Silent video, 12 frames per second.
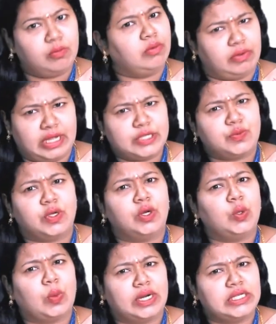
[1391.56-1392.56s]
as we all know, one
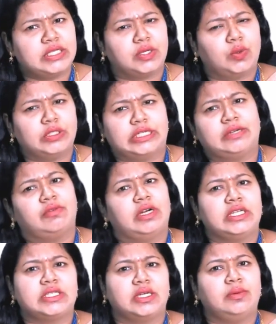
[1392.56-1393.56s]
is the donor and one is
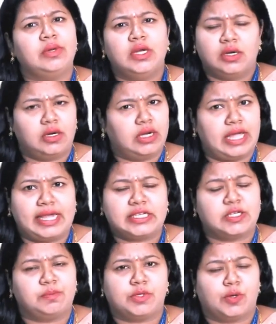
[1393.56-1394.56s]
the
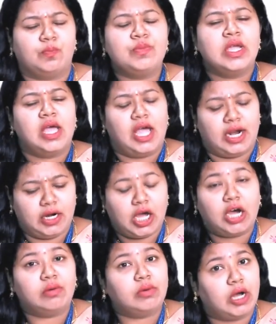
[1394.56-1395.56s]
acceptor, and
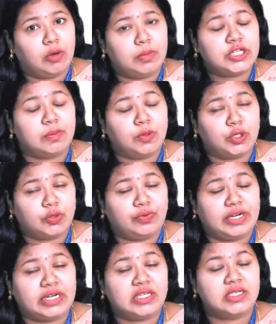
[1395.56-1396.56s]
how much amount of heat
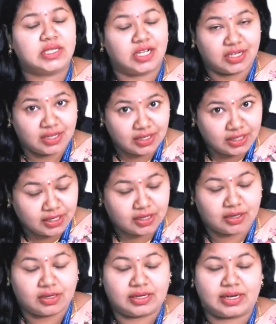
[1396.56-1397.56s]
is really
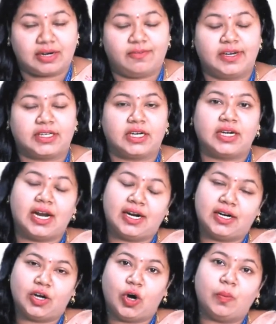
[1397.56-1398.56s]
reflected and
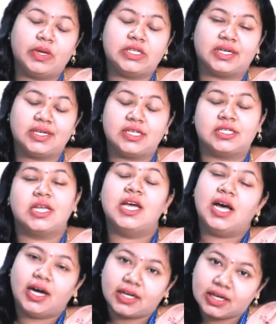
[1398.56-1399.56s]
how much it is
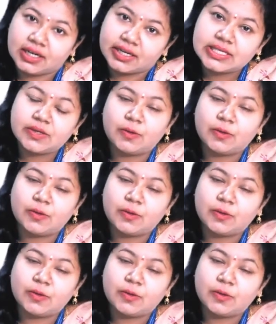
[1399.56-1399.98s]
really received.